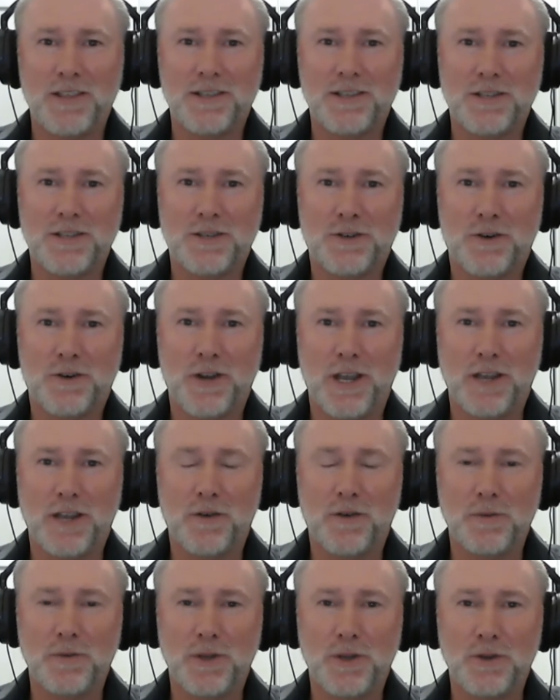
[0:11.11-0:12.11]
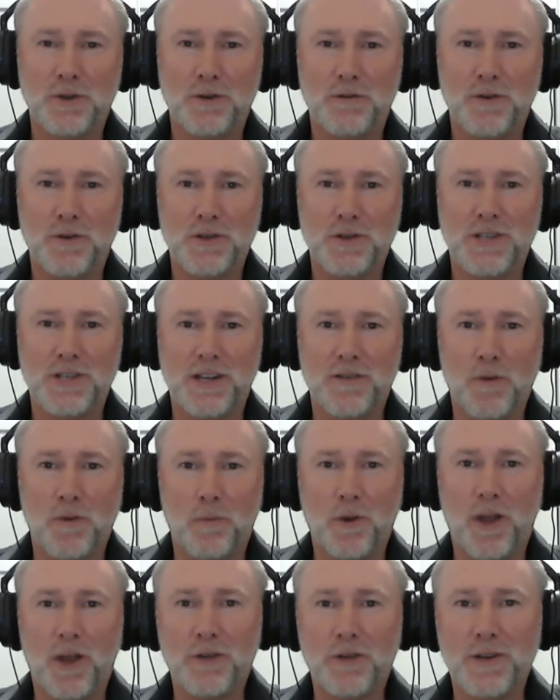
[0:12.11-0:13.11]
This is Craig from the University of
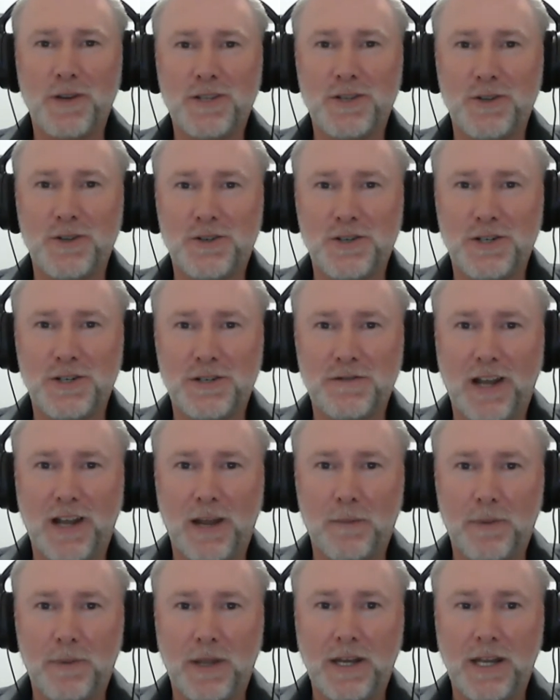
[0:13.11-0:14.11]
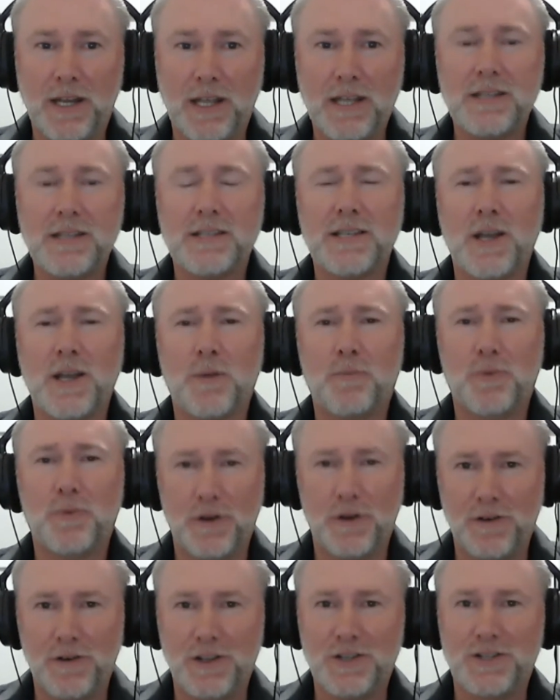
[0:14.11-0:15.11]
Applied Research and Develop, and it is our
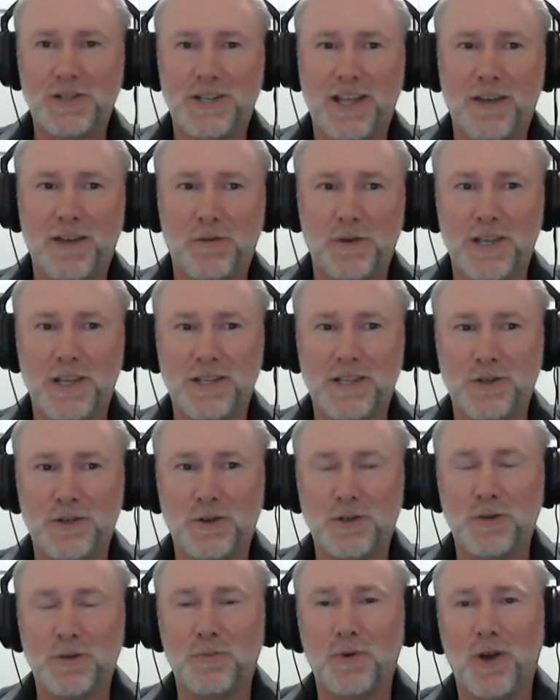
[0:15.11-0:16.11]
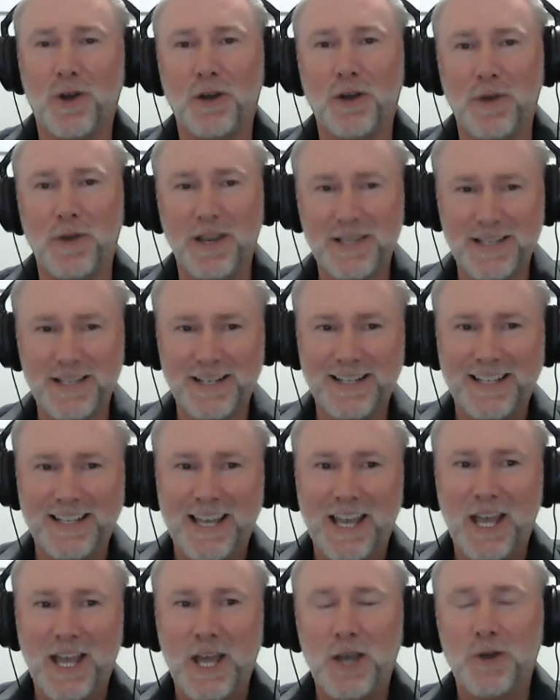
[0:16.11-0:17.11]
privilege to have with us Dr. Brian Raison,
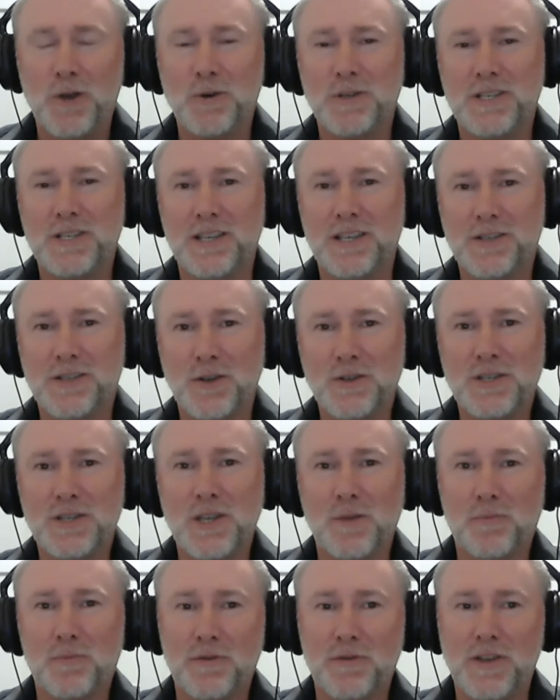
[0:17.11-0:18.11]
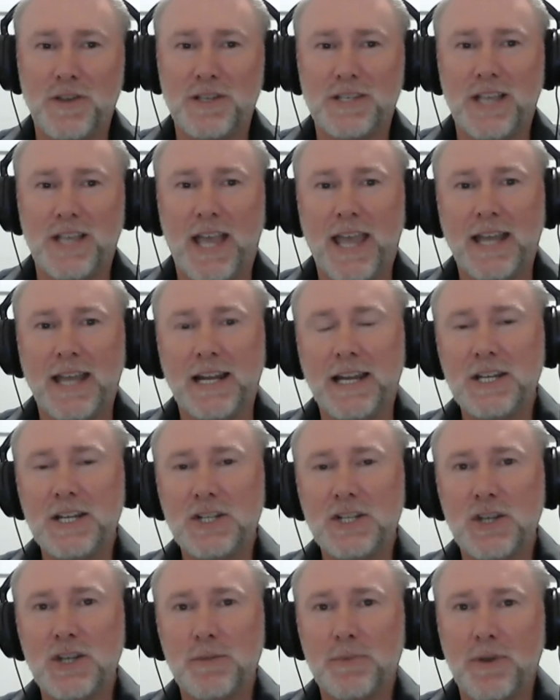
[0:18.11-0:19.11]
who is the Associate Professor and
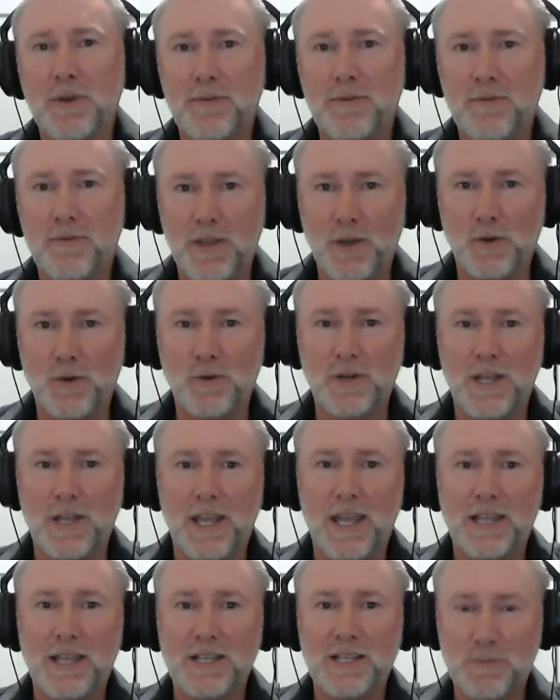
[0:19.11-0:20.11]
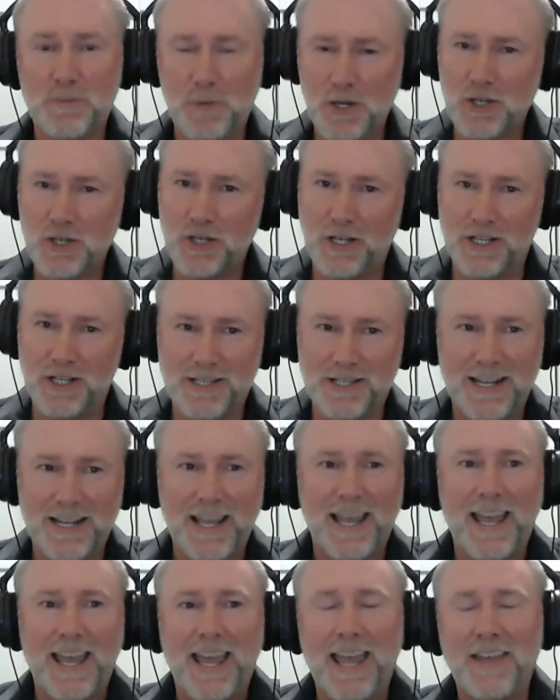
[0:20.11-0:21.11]
Leadership Field Specialist
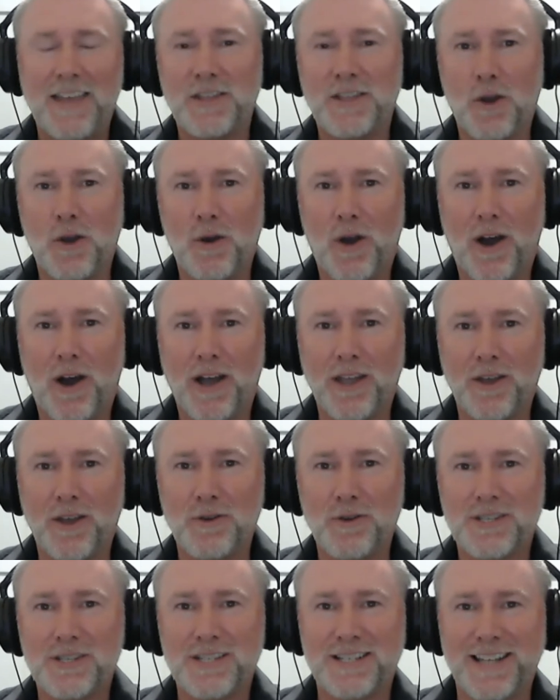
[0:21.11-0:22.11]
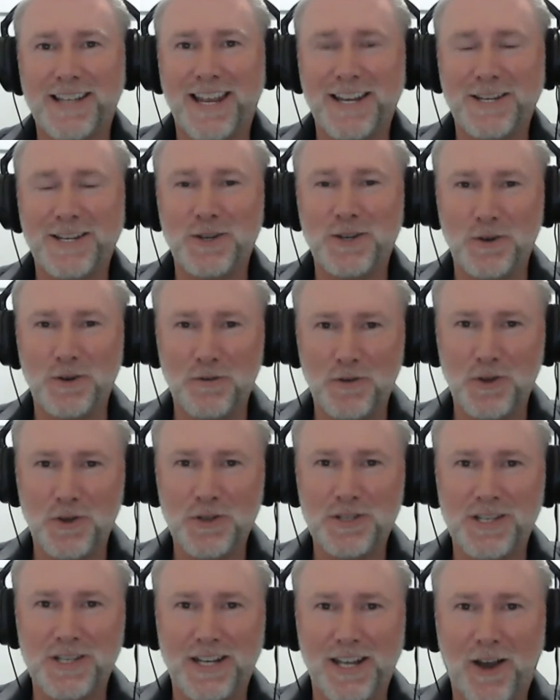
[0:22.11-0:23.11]
at The Ohio State
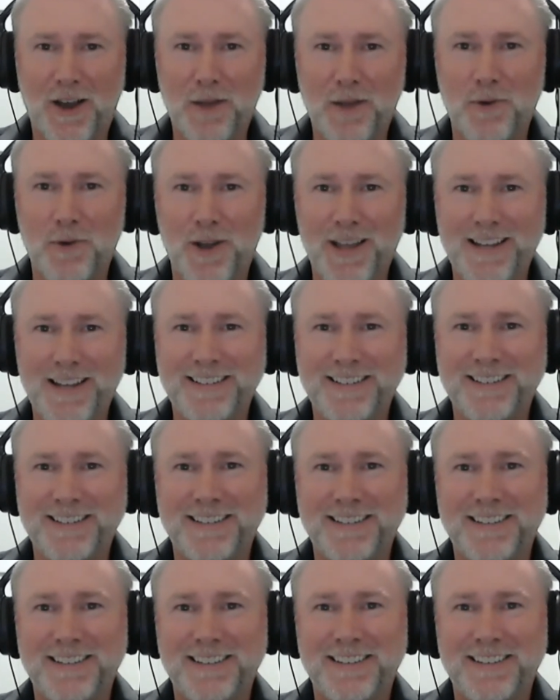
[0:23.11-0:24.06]
University. Hi, Brian.